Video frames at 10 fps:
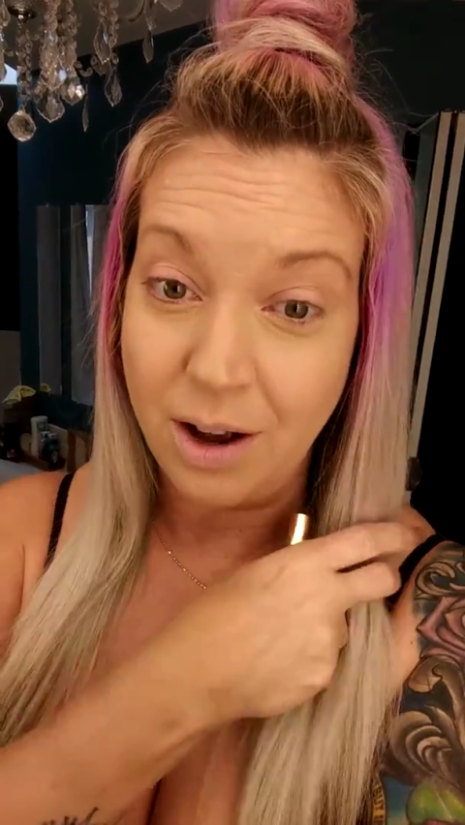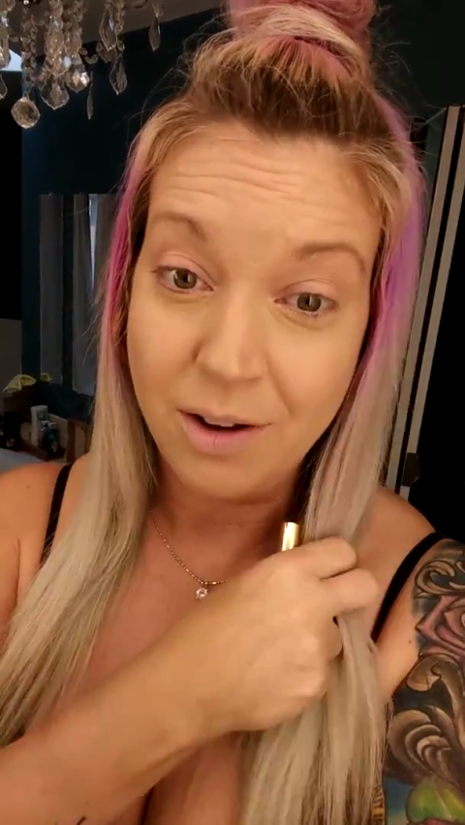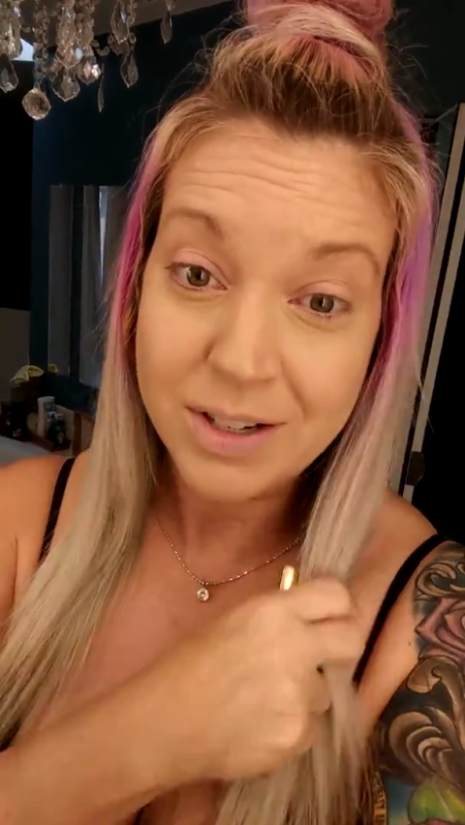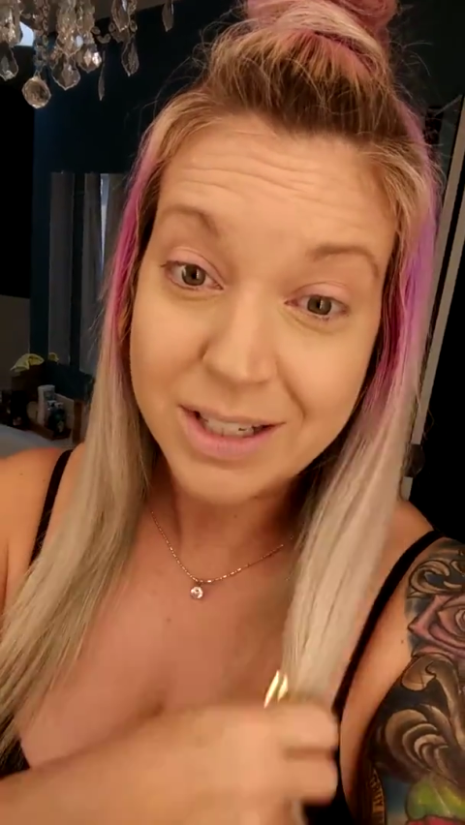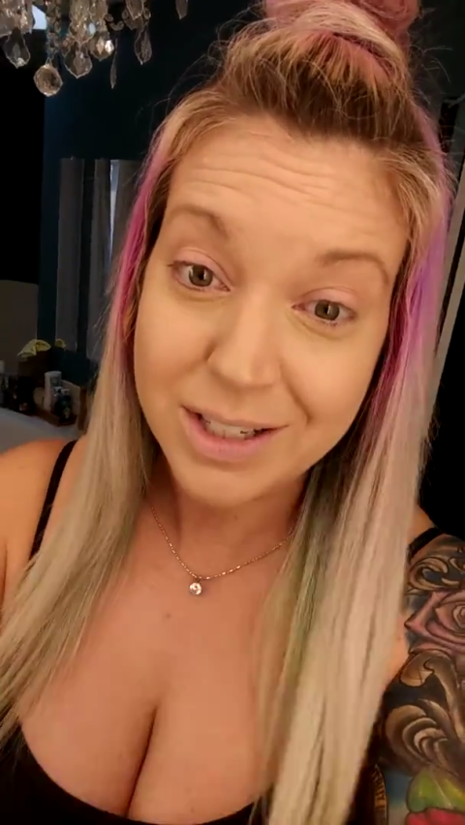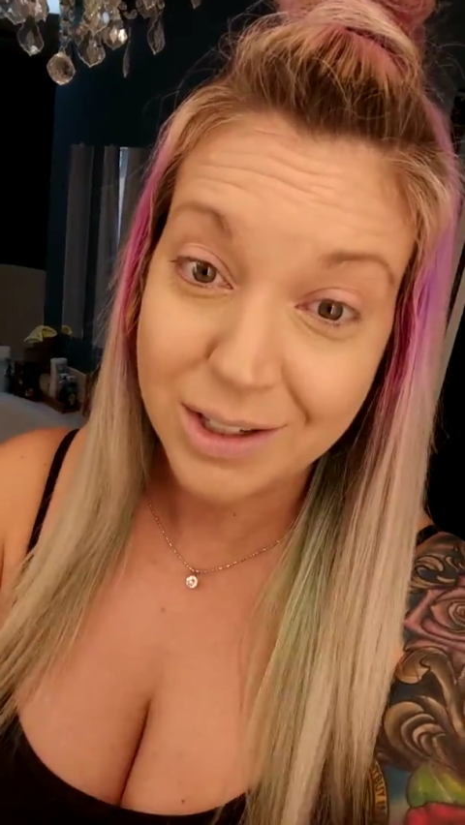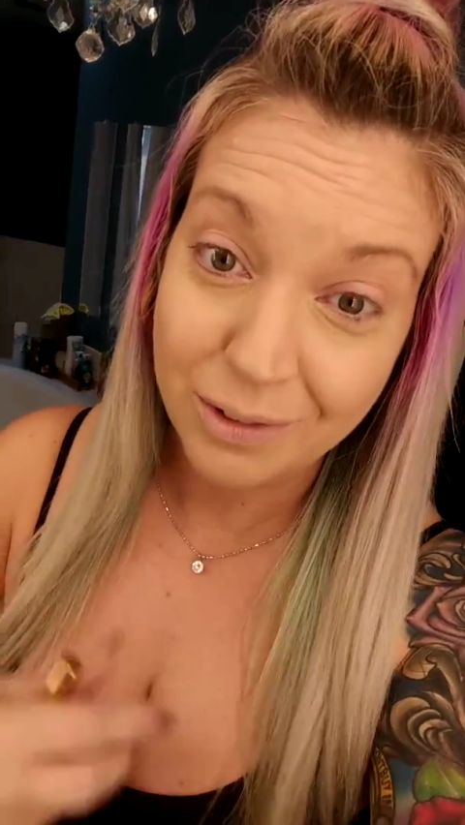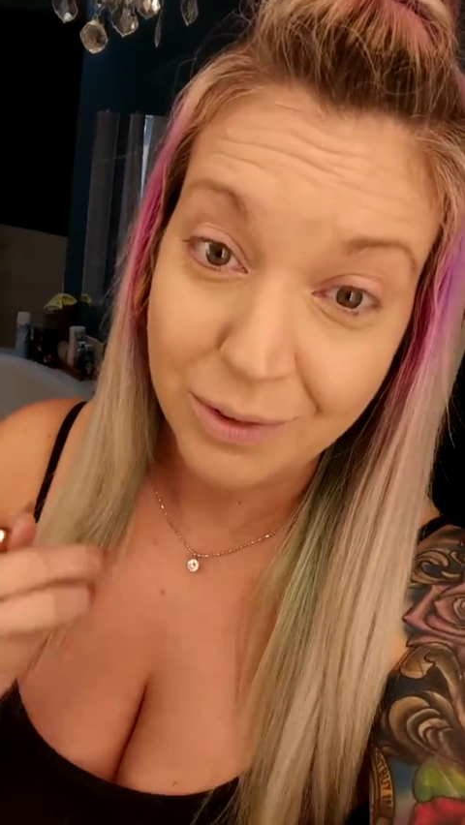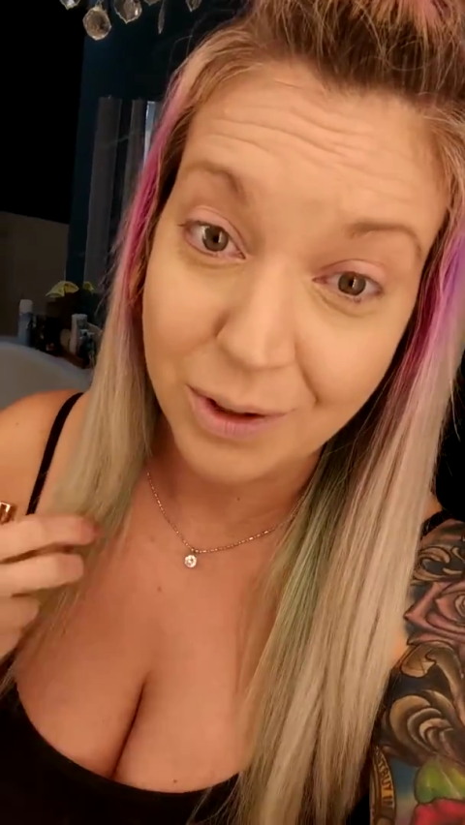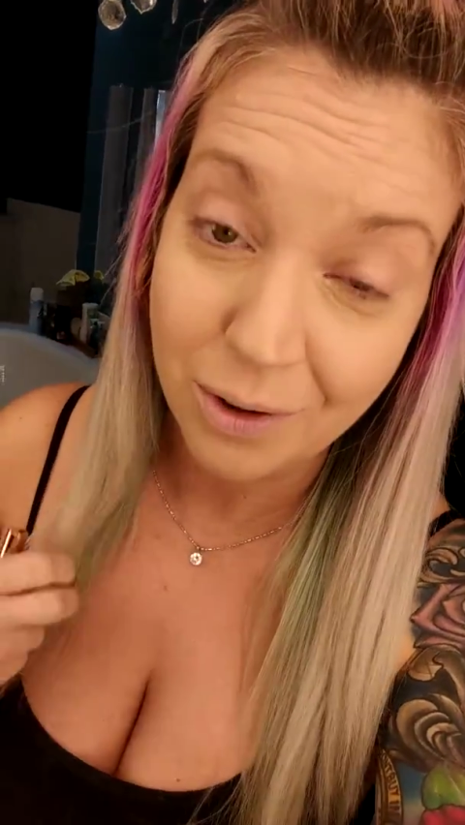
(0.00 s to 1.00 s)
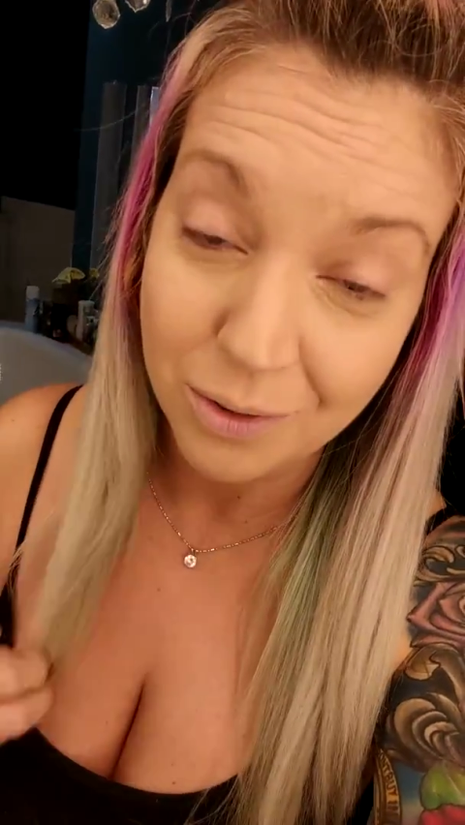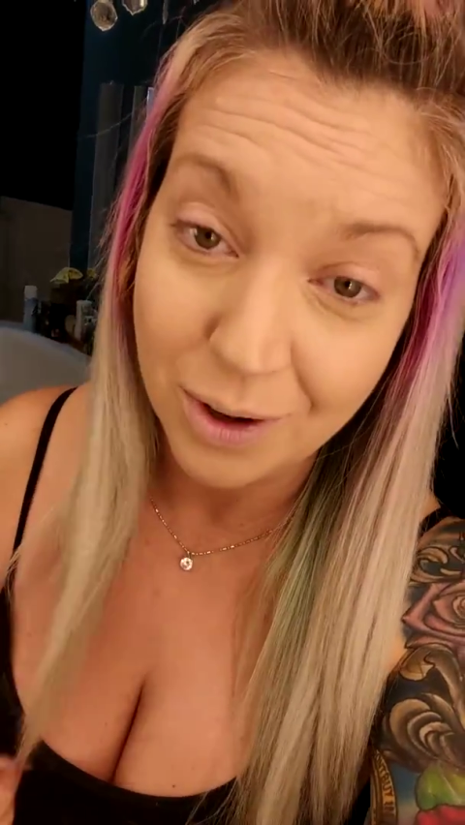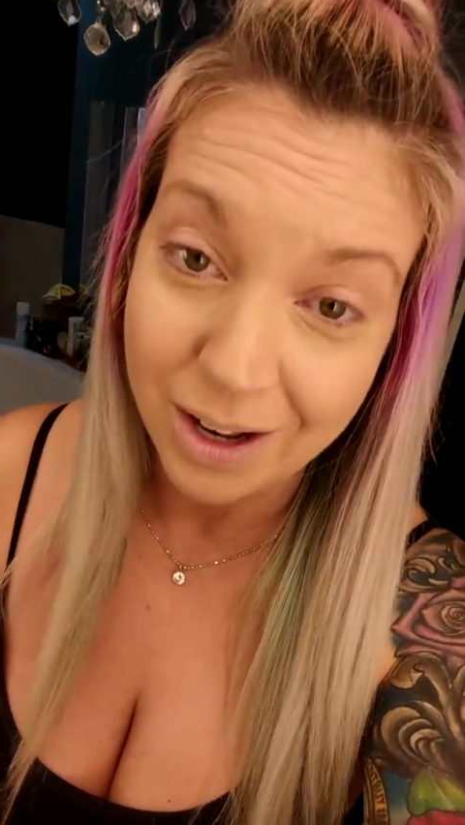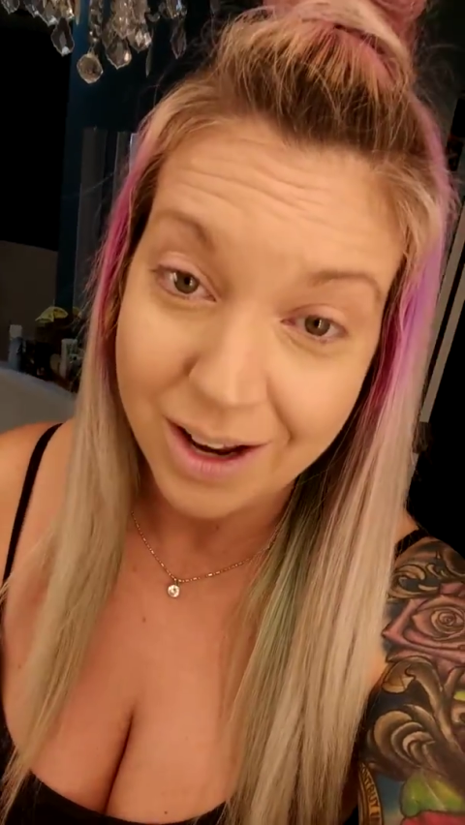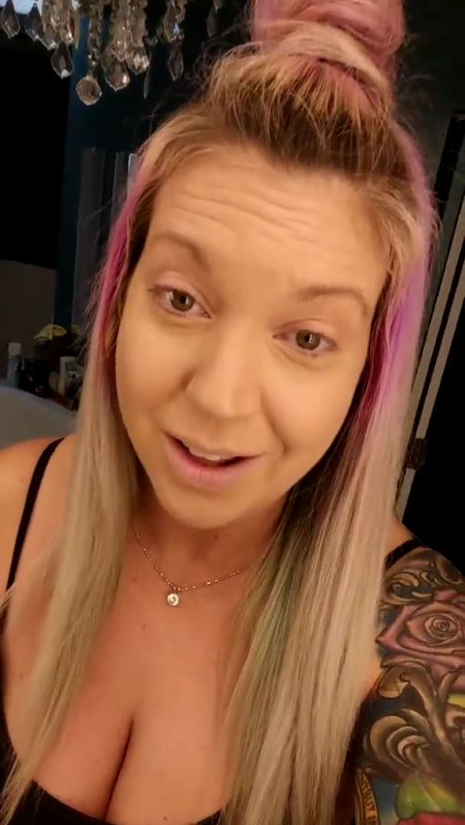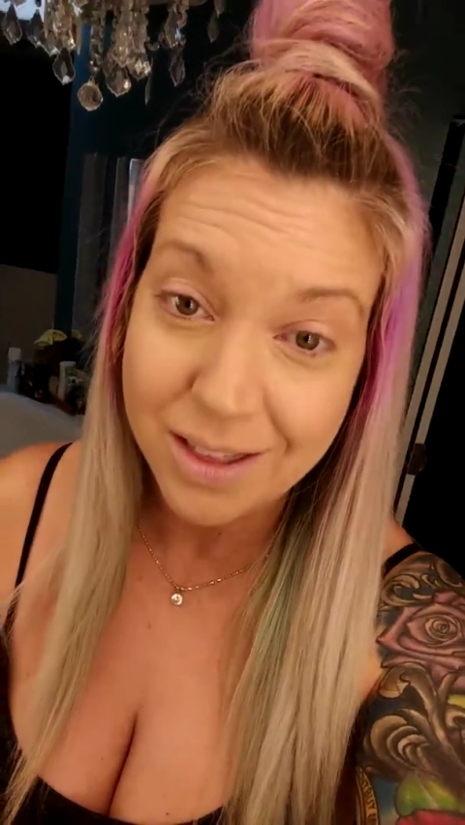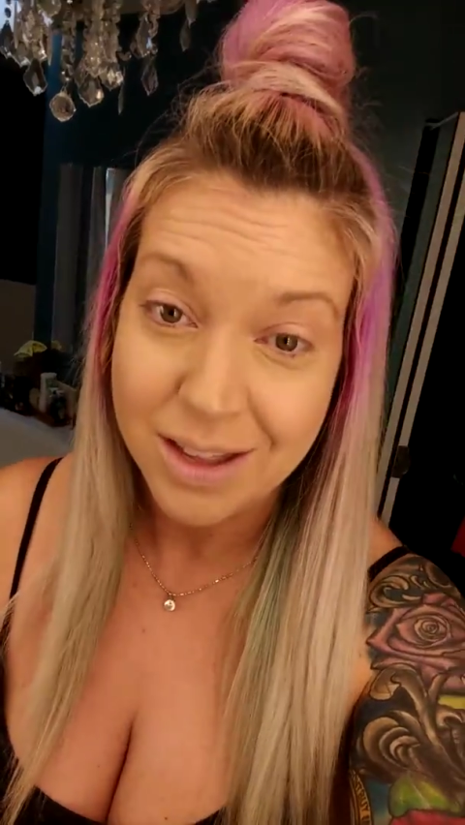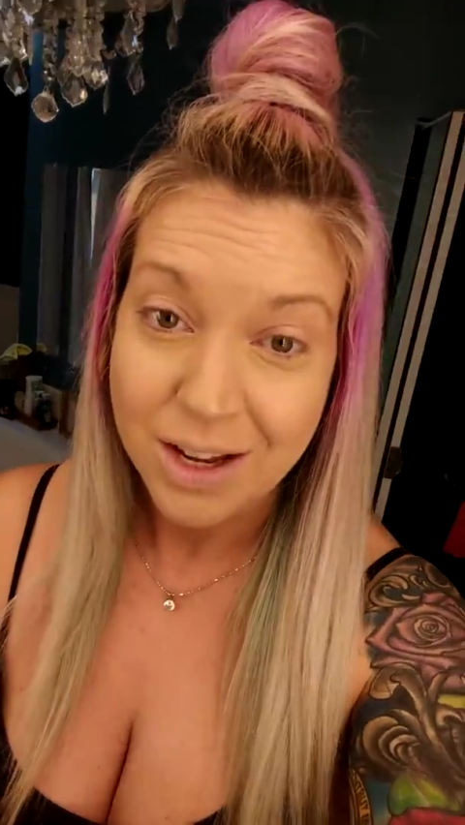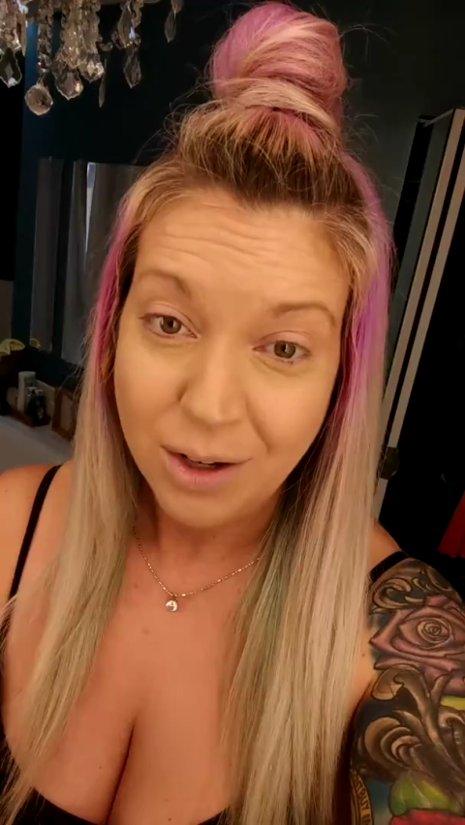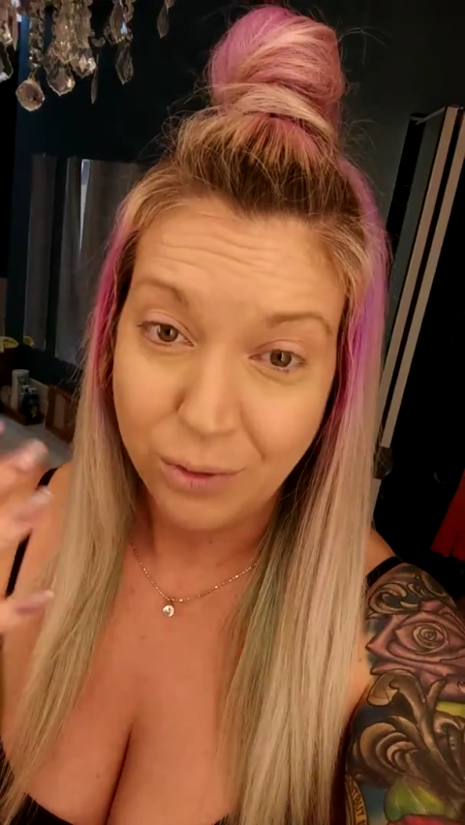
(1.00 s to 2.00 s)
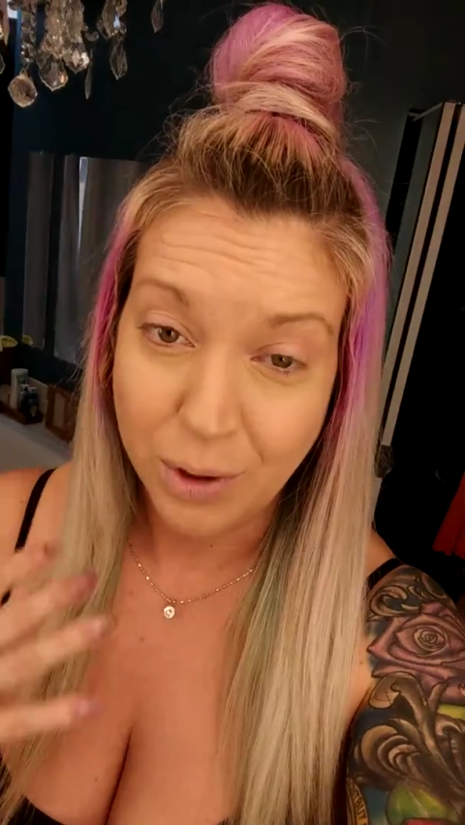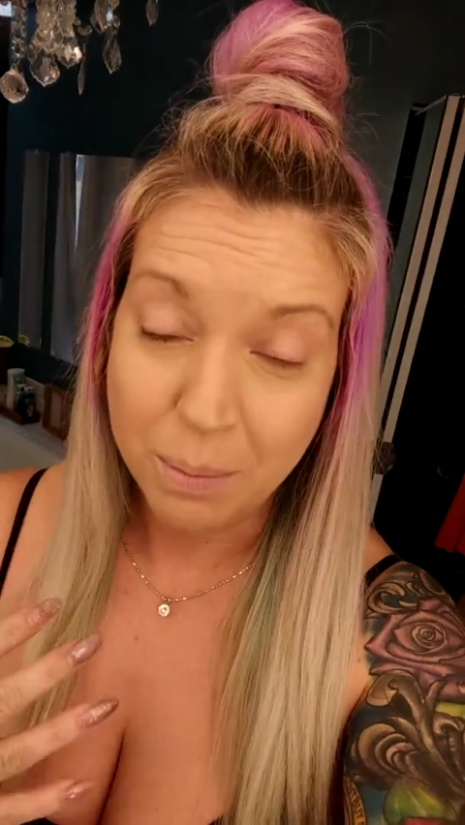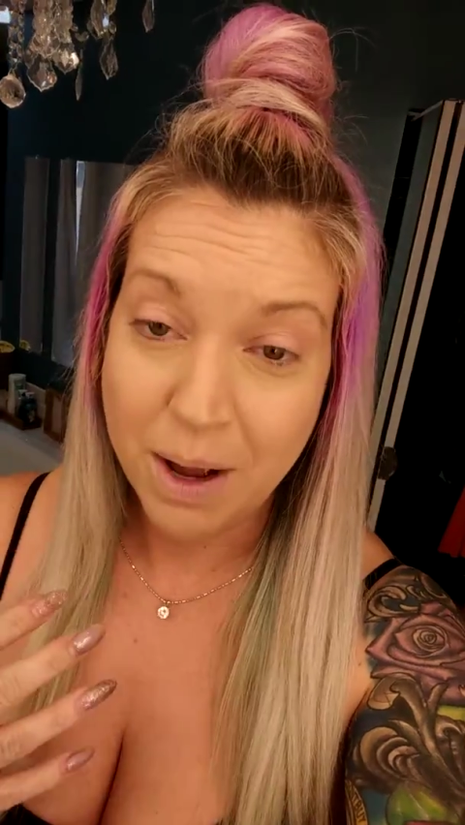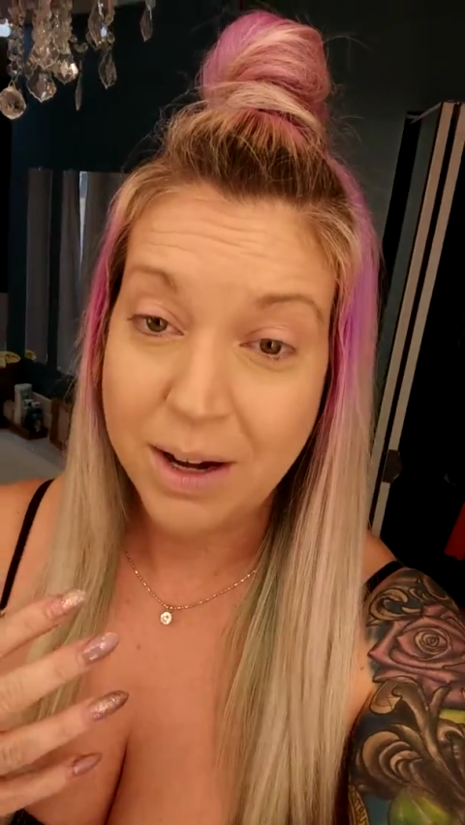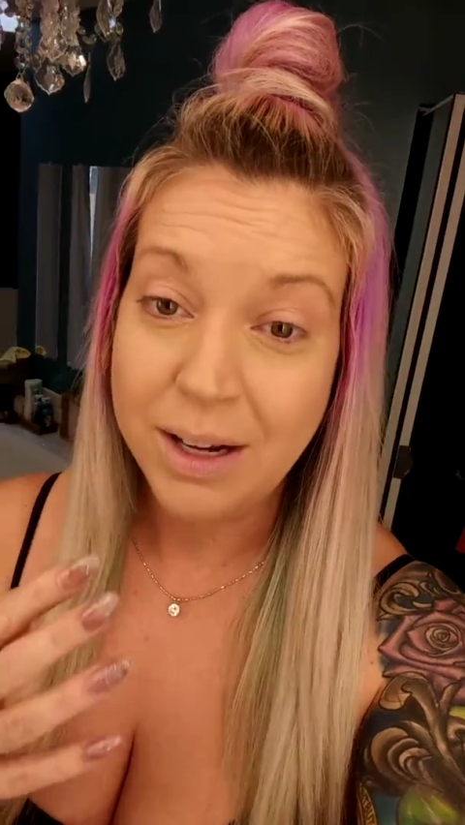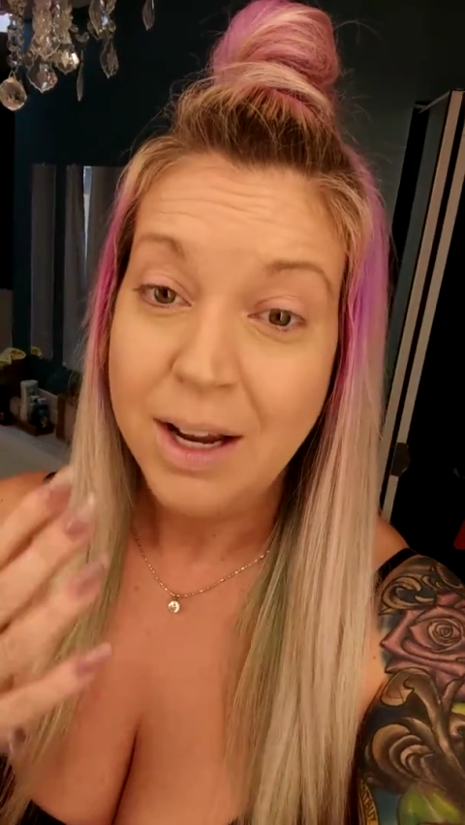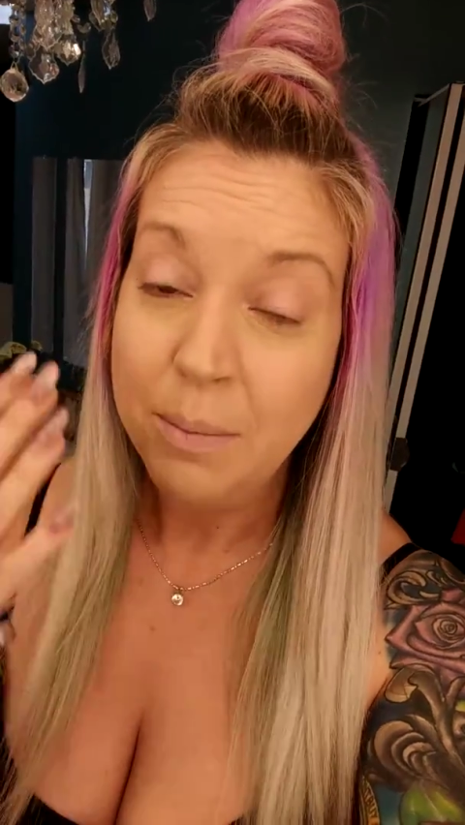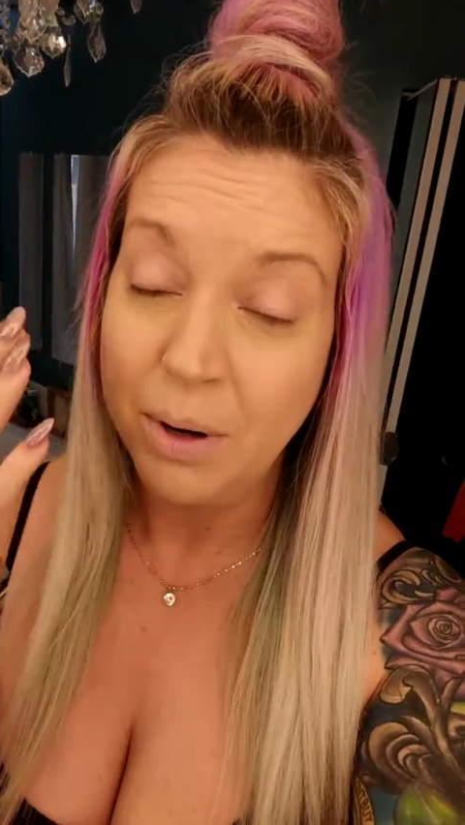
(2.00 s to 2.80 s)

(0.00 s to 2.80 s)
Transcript: Obviously, it's good for your overall health for your body,